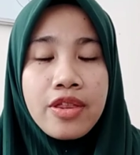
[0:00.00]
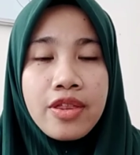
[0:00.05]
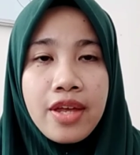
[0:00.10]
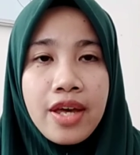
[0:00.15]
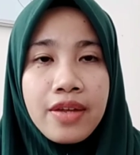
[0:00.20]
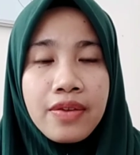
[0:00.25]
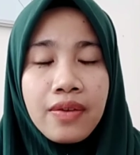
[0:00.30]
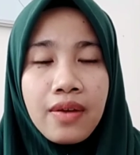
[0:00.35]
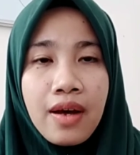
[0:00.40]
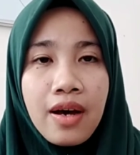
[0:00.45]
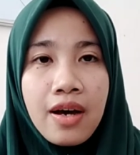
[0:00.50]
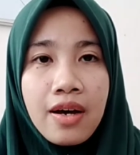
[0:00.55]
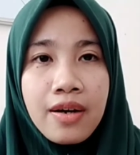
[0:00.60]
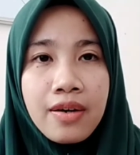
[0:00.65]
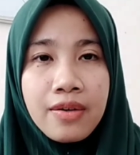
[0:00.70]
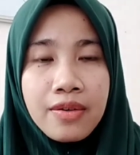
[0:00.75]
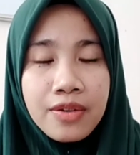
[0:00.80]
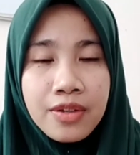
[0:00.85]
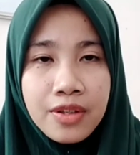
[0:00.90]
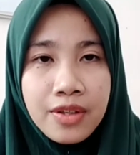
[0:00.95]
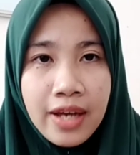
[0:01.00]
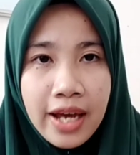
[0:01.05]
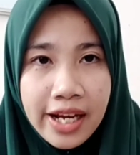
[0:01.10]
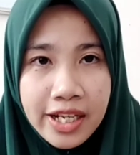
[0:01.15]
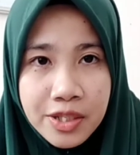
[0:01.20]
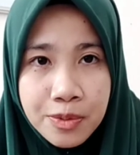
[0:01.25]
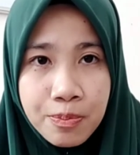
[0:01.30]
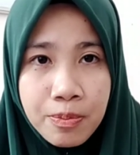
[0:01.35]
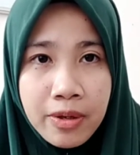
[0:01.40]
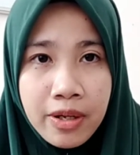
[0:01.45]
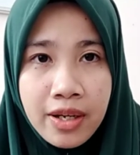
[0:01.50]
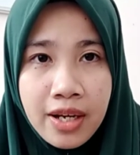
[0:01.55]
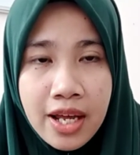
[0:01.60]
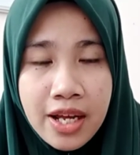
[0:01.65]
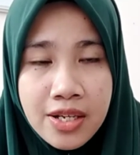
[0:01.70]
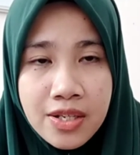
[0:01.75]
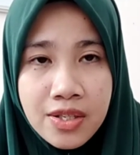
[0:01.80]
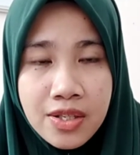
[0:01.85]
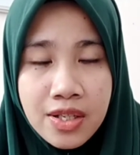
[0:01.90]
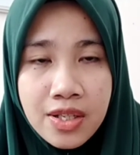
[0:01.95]
that are the
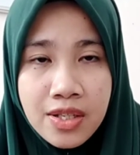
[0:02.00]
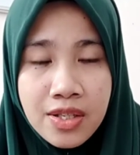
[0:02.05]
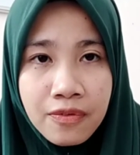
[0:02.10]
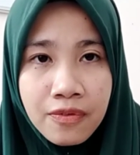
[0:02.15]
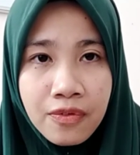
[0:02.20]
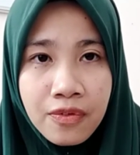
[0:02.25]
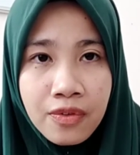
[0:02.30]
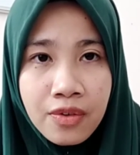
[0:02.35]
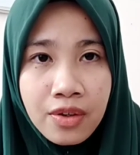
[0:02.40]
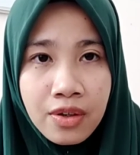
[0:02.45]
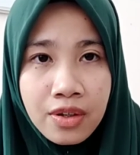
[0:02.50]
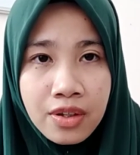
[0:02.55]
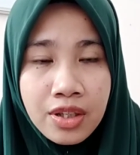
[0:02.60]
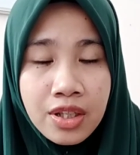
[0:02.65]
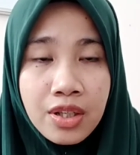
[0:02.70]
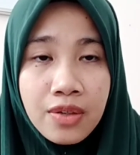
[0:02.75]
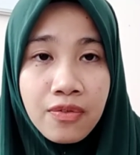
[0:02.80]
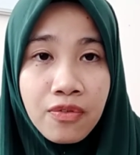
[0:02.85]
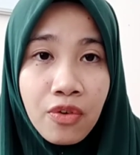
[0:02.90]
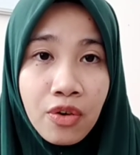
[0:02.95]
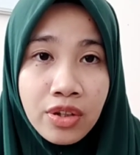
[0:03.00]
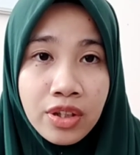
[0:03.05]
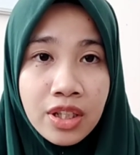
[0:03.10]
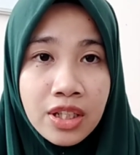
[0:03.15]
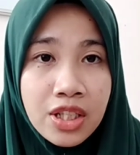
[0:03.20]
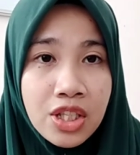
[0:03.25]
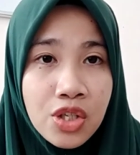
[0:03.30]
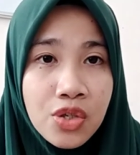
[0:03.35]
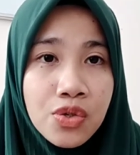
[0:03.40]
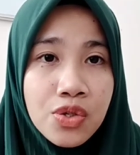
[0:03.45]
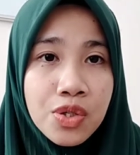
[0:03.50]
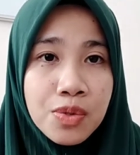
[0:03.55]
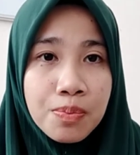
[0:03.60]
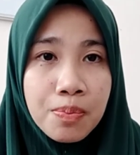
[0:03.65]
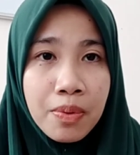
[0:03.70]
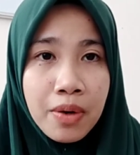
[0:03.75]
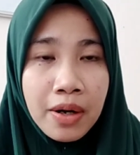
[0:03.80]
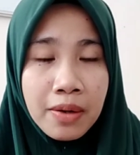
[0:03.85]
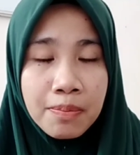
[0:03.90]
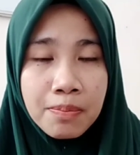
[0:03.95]
explanations for the
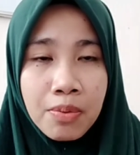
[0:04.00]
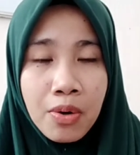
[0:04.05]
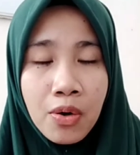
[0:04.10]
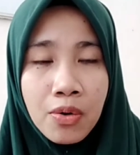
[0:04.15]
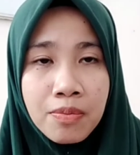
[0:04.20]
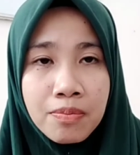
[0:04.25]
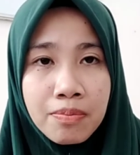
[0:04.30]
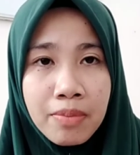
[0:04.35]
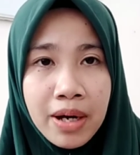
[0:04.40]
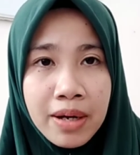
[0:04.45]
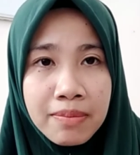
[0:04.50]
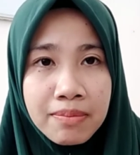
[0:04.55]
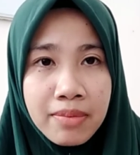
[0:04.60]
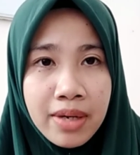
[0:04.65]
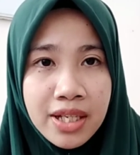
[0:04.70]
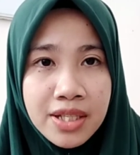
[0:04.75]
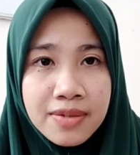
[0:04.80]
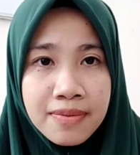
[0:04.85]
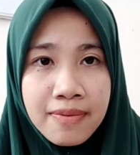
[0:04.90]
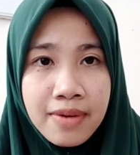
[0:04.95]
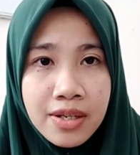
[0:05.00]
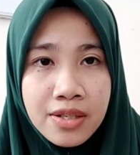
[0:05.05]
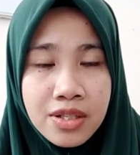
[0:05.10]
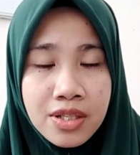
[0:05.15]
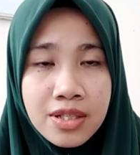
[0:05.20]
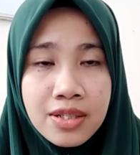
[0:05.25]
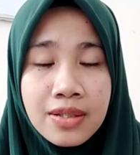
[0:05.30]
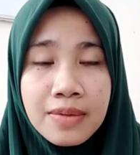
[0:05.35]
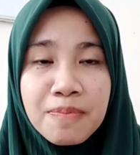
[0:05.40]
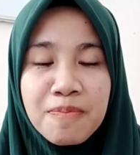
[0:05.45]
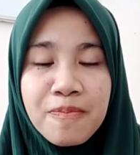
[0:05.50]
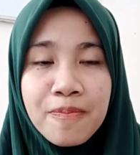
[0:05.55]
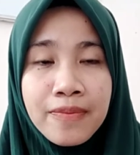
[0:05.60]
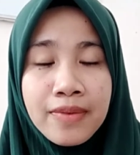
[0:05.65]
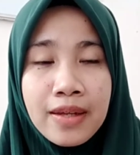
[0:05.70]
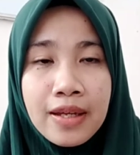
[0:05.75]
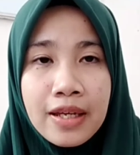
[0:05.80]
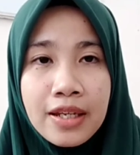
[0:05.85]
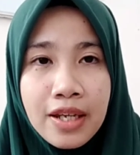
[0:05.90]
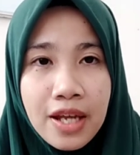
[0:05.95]
Newsbreak poem by Max Fatchen
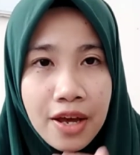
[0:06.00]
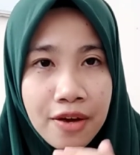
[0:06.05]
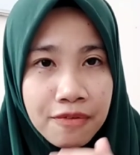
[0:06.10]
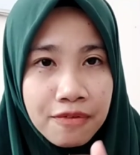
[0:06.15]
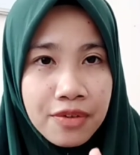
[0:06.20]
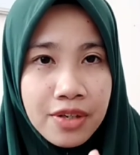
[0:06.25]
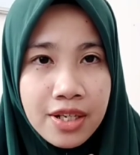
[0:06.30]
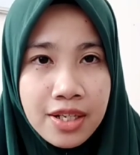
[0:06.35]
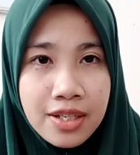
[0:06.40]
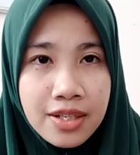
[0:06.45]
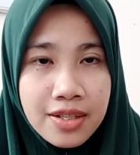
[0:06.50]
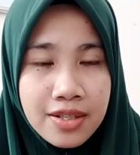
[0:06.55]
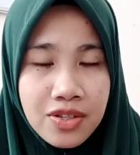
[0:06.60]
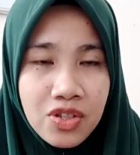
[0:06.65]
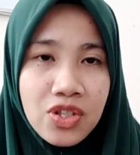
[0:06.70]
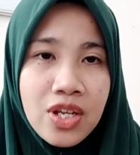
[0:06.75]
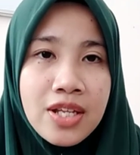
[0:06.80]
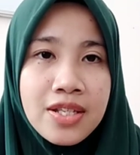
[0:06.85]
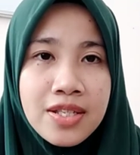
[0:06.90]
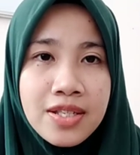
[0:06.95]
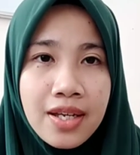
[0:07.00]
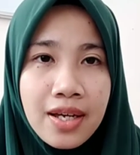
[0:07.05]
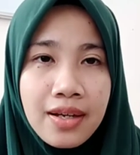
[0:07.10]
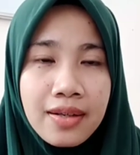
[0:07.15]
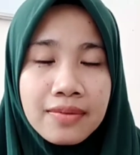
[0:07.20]
in every stanza.